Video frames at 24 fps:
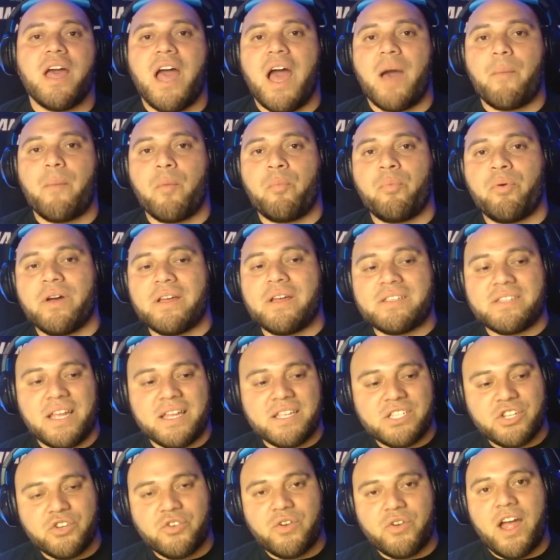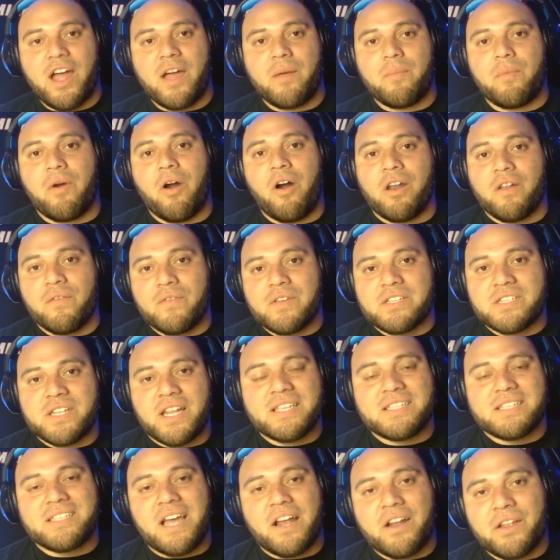I'm gonna put his Instagram, all of his
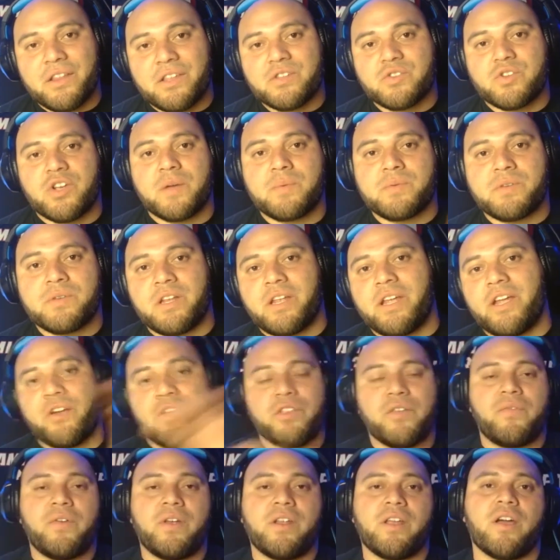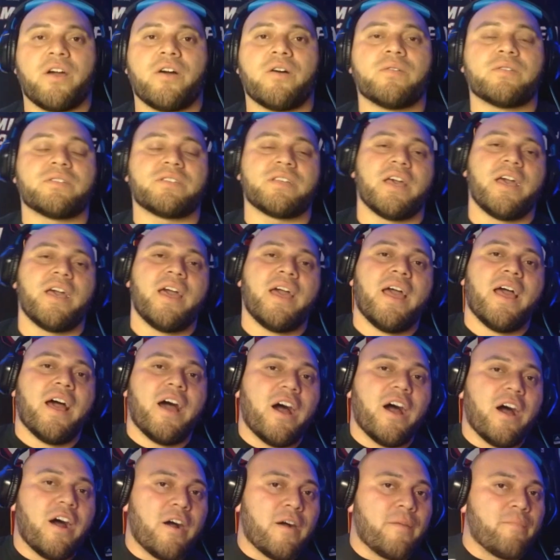links down in the description here in the videos.
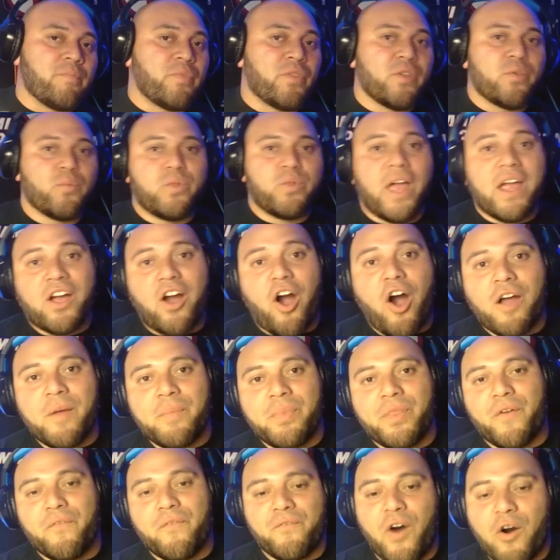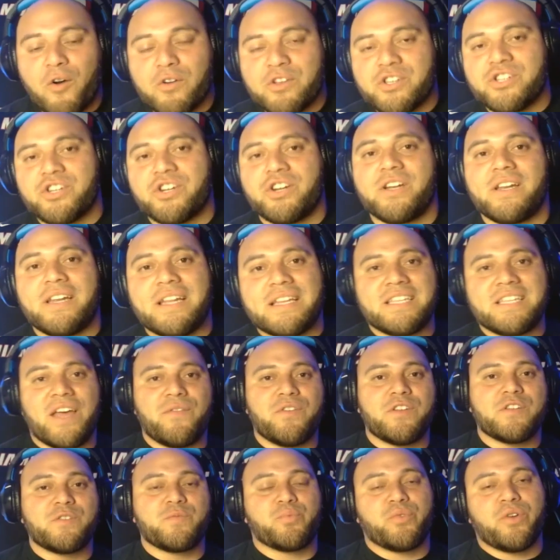They call him the Vulture,
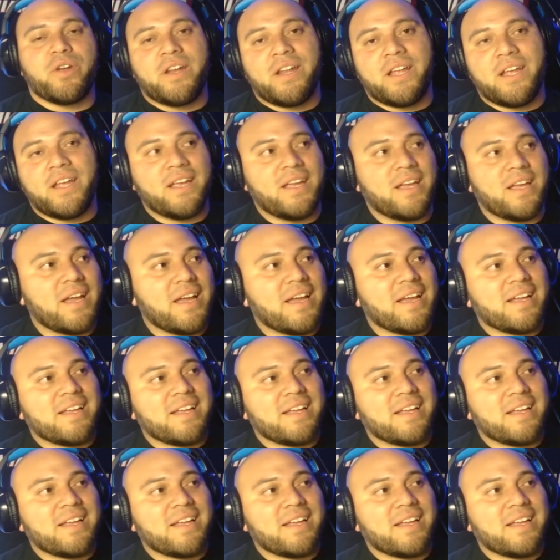Latavious Brini.